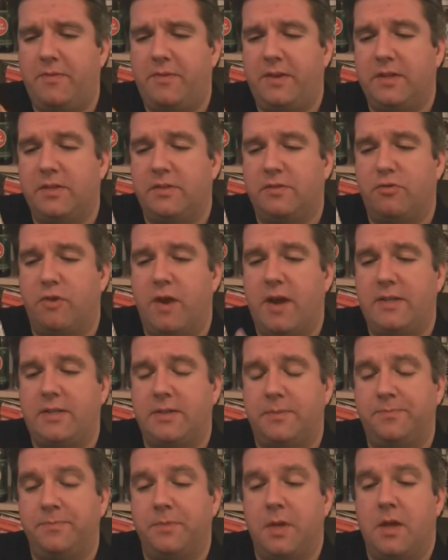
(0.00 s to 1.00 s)
feels
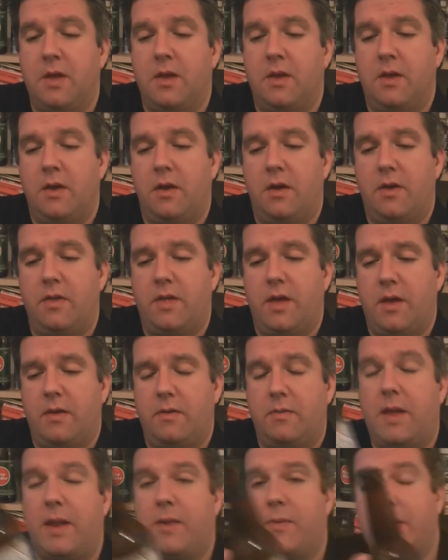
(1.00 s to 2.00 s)
great. Look at
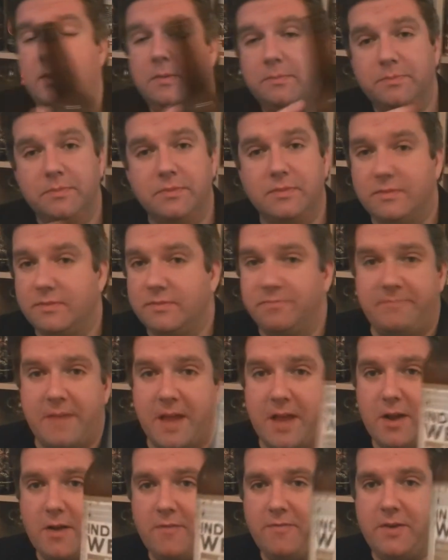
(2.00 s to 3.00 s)
that. Anyway,
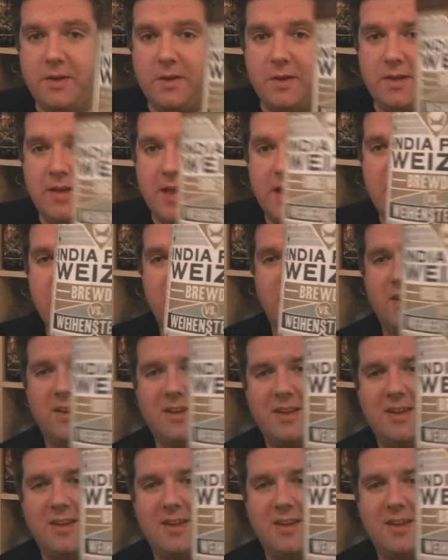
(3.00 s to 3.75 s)
getting confused, getting